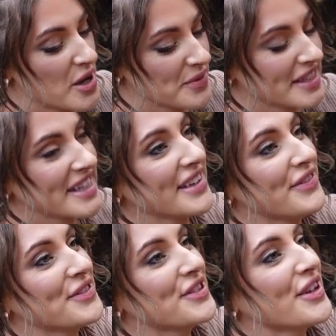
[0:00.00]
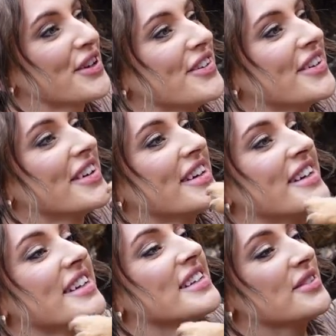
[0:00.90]
I'm going to lift you.
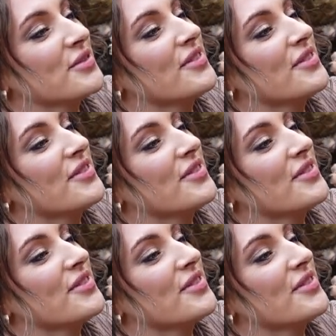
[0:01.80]
It's all